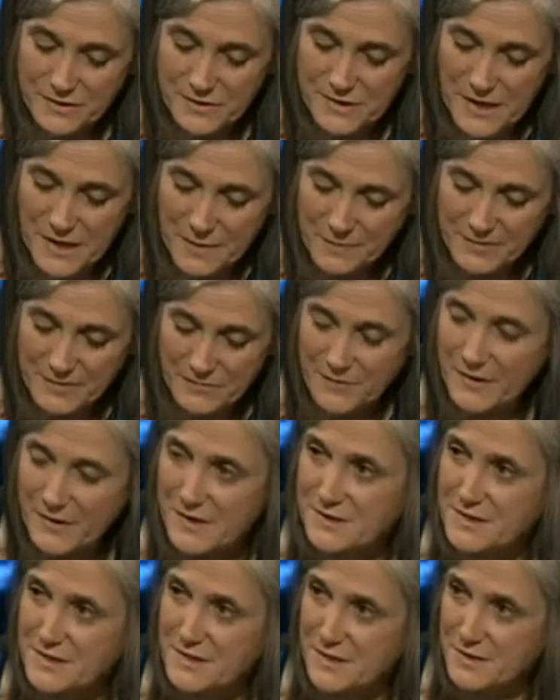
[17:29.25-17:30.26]
stop and
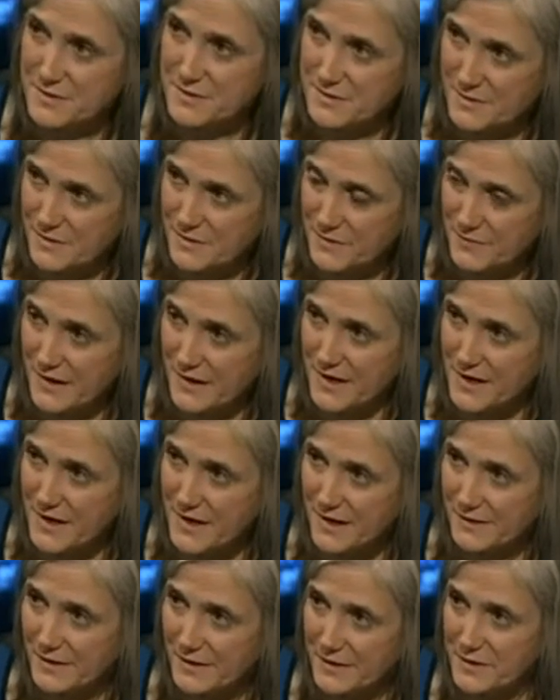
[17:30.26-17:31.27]
frisk under Ray
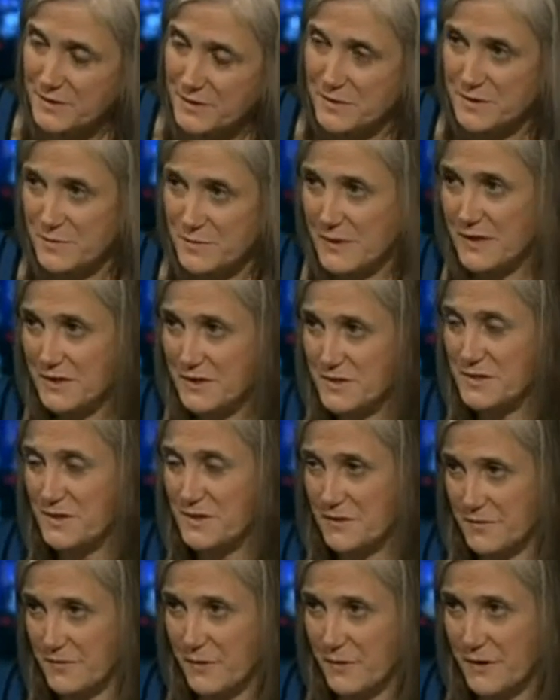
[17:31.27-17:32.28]
Kelly, who is being
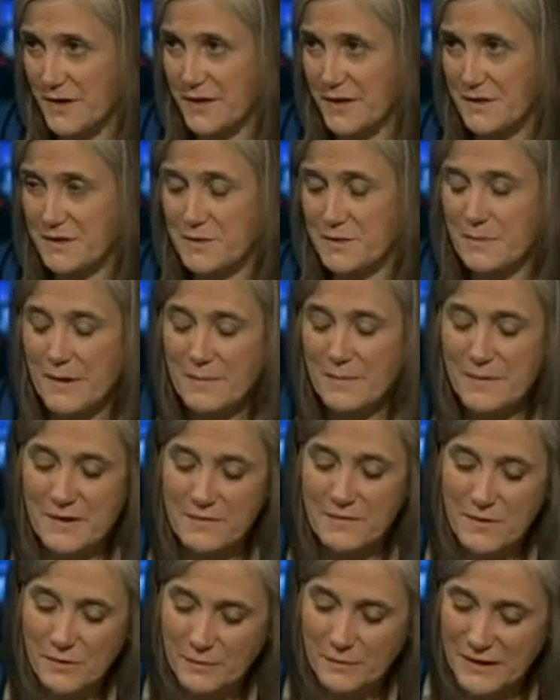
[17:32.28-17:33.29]
considered for head of Department
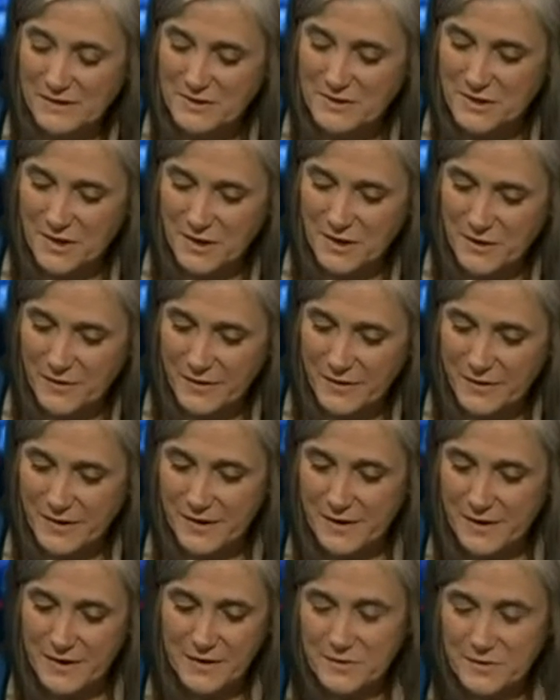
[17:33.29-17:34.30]
of Homeland
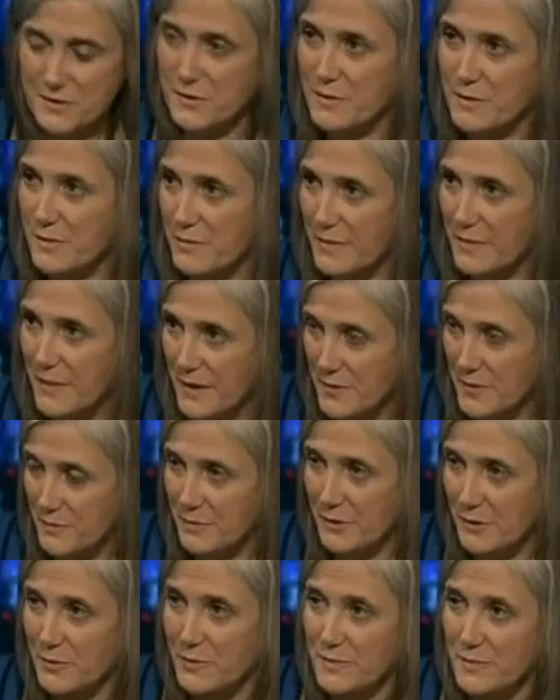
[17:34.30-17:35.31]
Security, and under Mayor
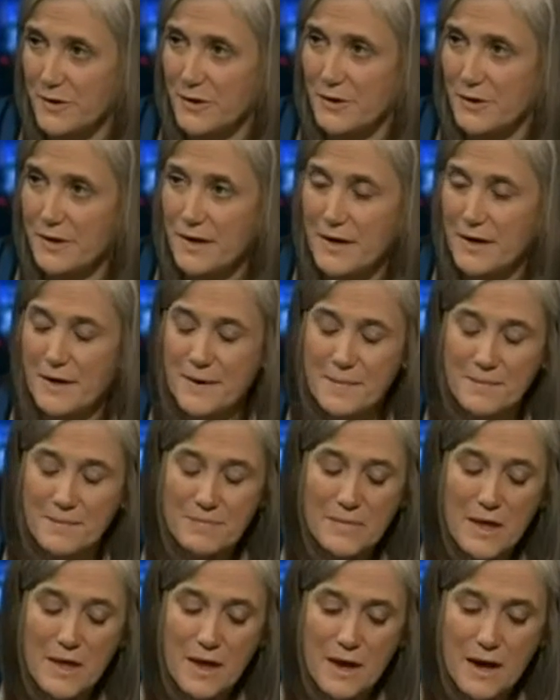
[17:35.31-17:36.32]
Bloomberg.
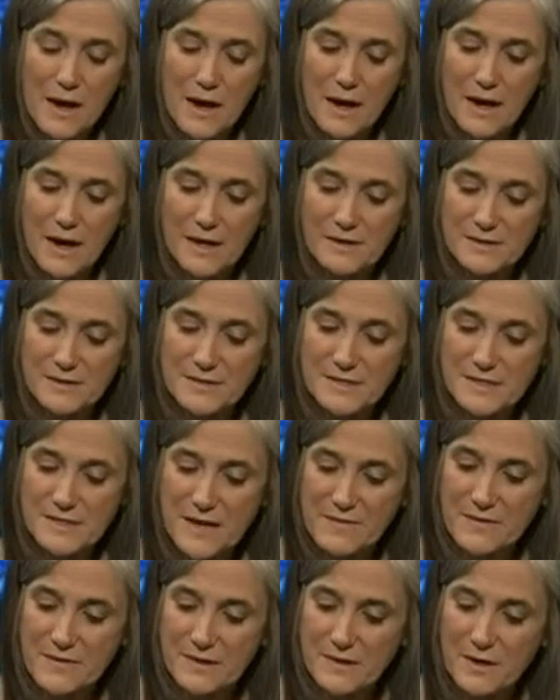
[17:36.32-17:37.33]

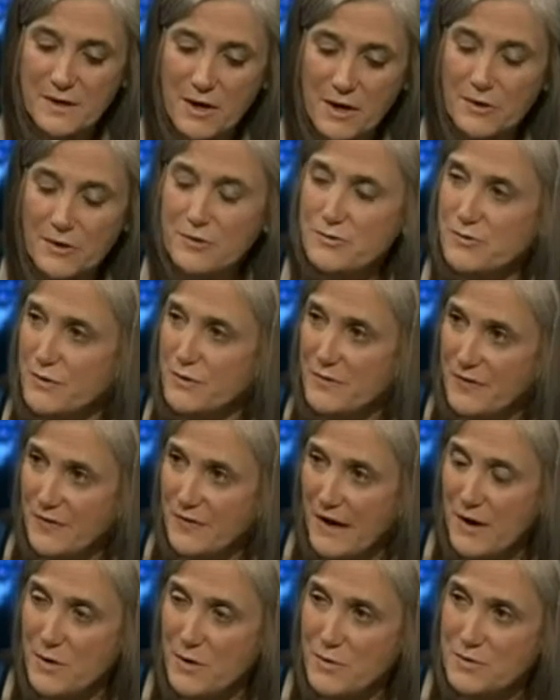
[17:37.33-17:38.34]

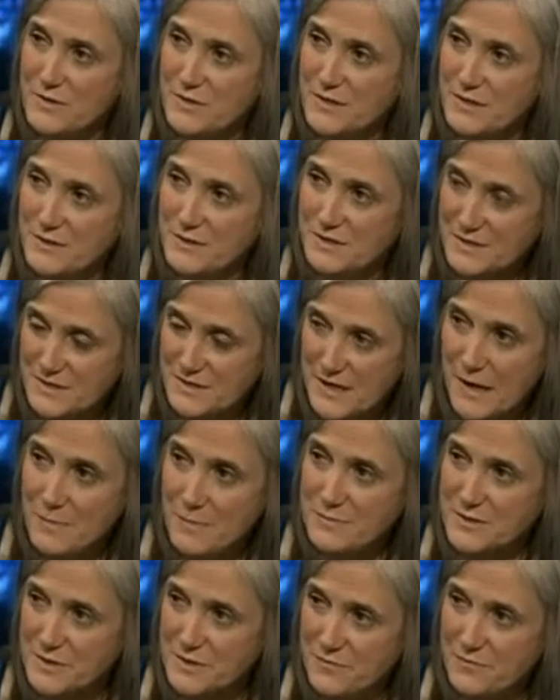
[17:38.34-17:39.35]
700,000
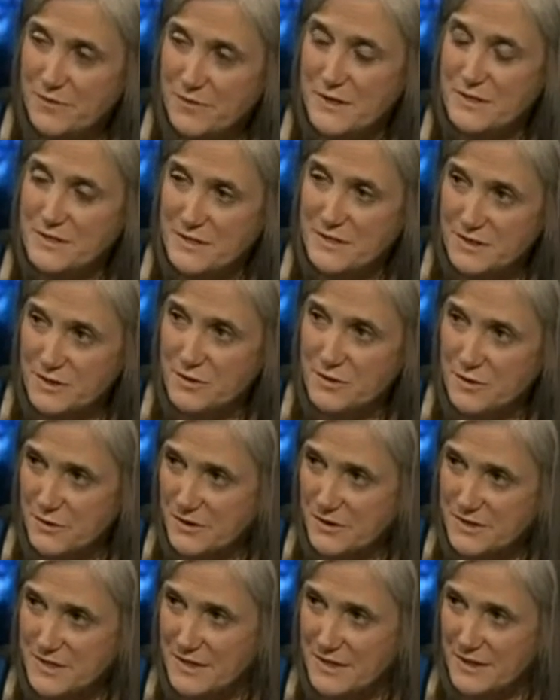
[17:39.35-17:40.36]
stops and frisks in New
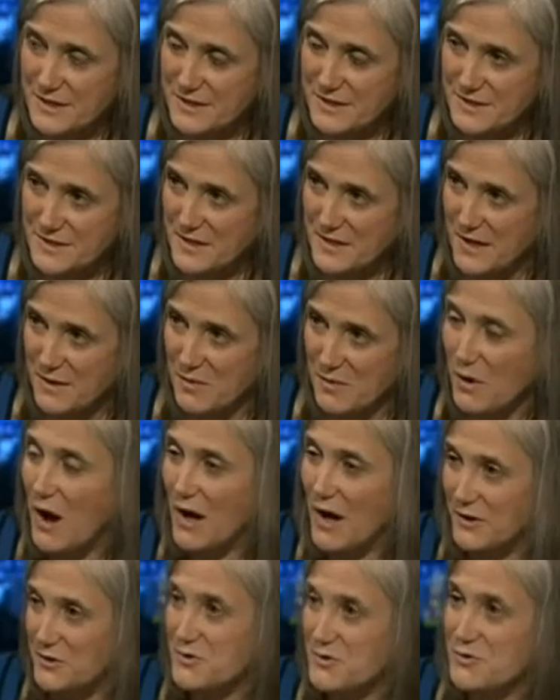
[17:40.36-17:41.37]
York City. It's now
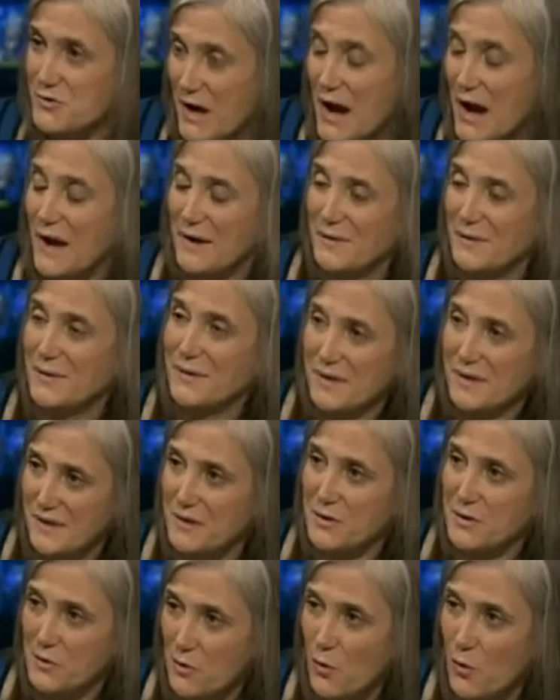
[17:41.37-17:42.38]
on trial
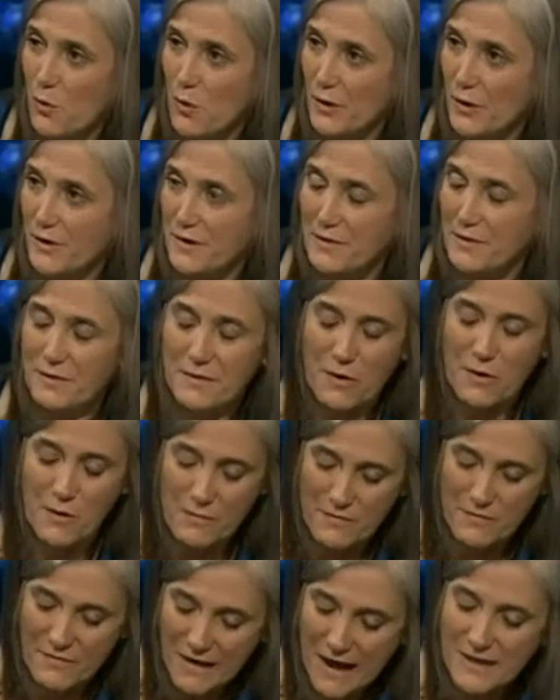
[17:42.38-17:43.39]
in court,
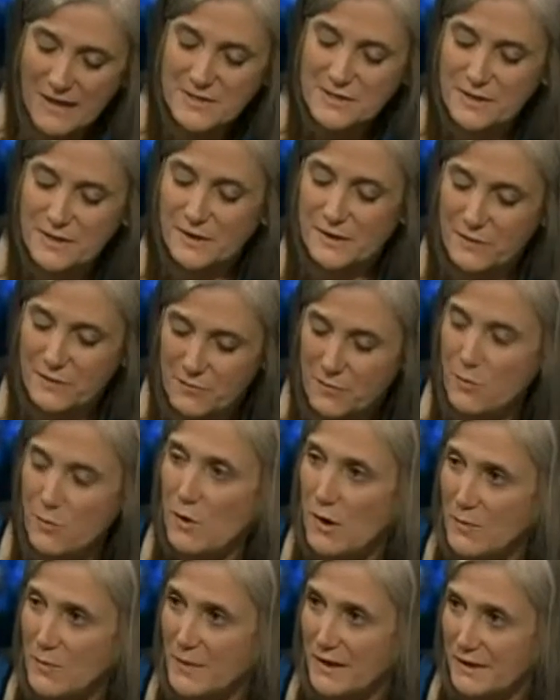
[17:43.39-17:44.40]
vastly,
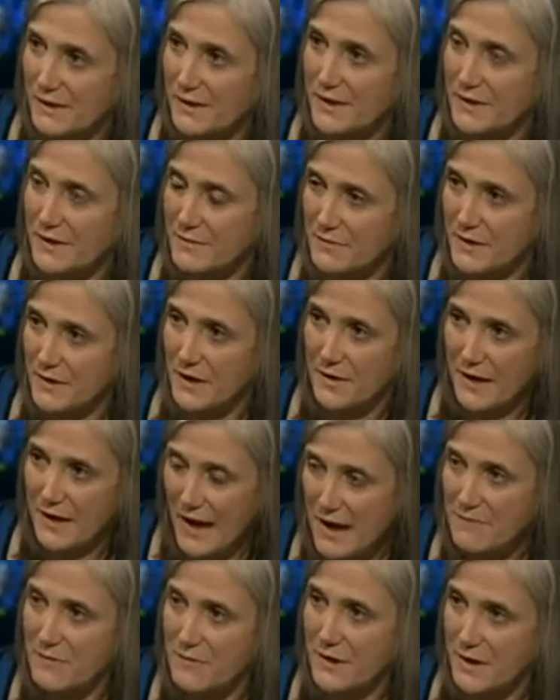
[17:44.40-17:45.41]
overwhelmingly of young
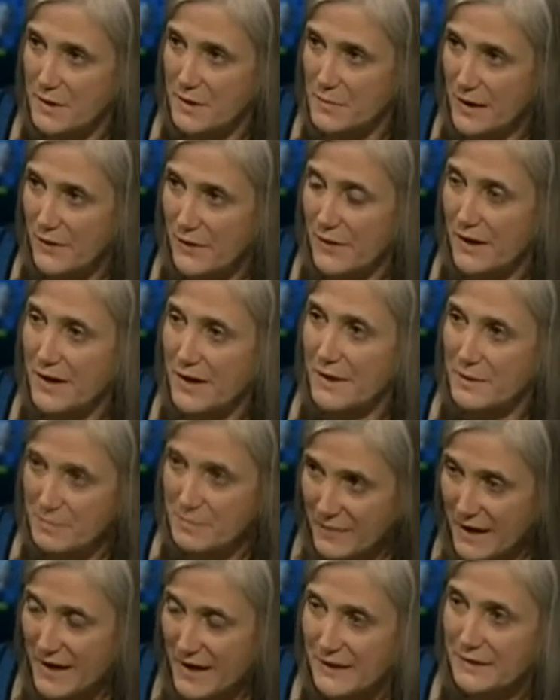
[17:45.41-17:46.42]
African American,
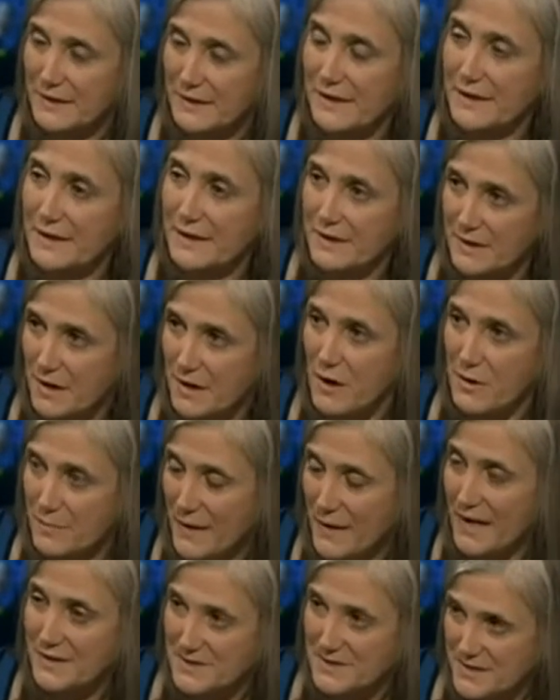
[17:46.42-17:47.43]
mainly young
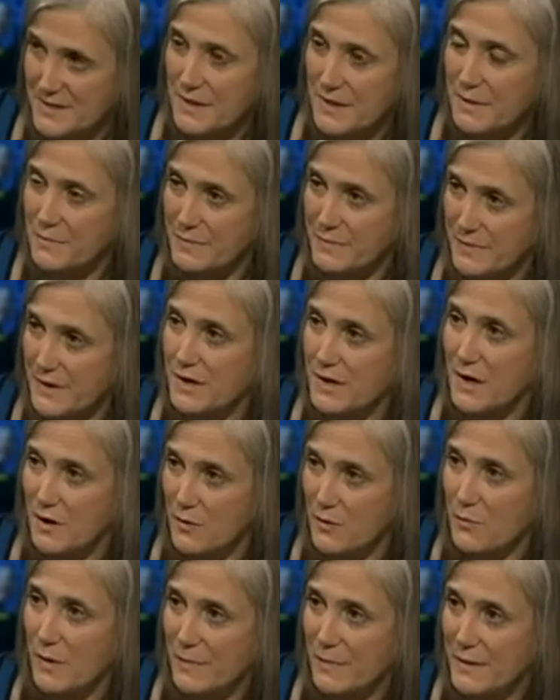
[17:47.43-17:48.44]
men, some
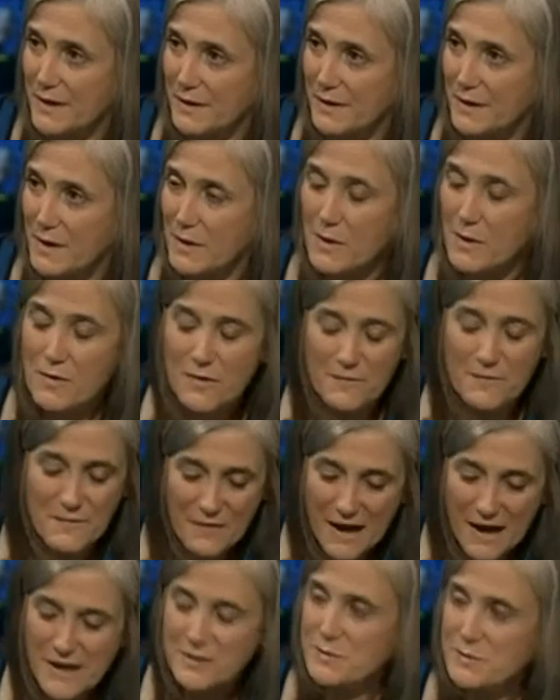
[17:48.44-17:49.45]
young women. The
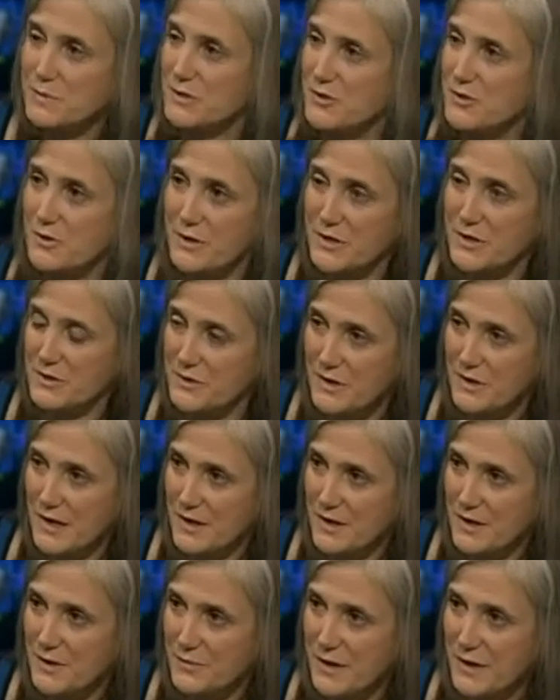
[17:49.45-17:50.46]
vast majority do not
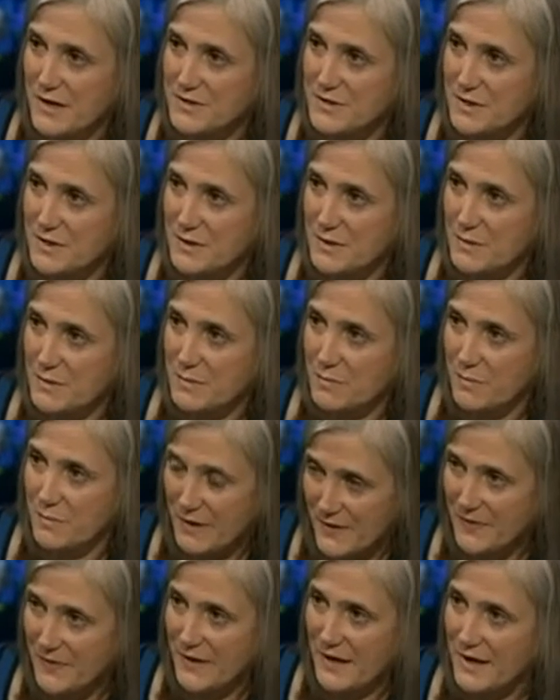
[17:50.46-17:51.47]
get arrested,
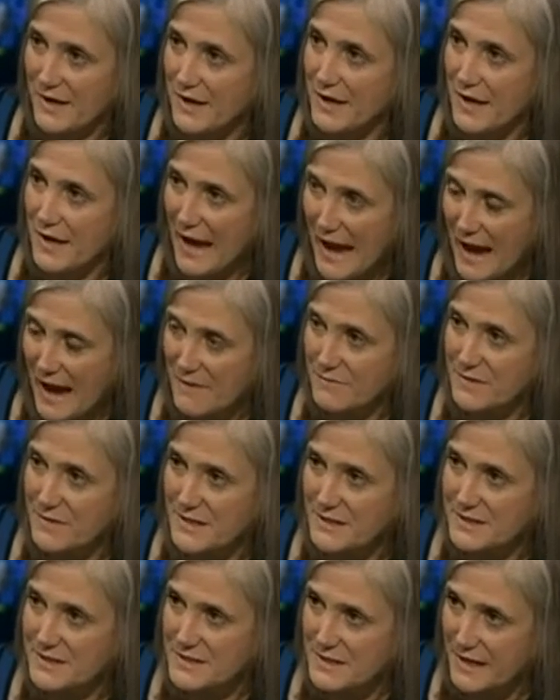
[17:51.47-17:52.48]
but they have
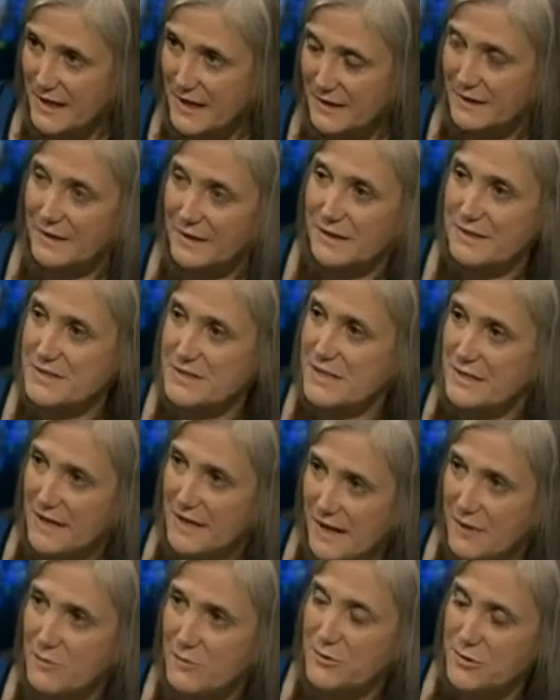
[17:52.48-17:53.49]
these endless
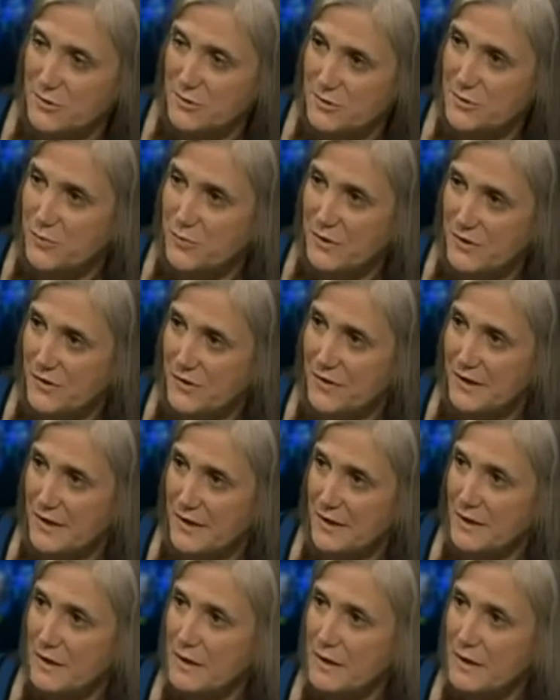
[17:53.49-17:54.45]
encounters with the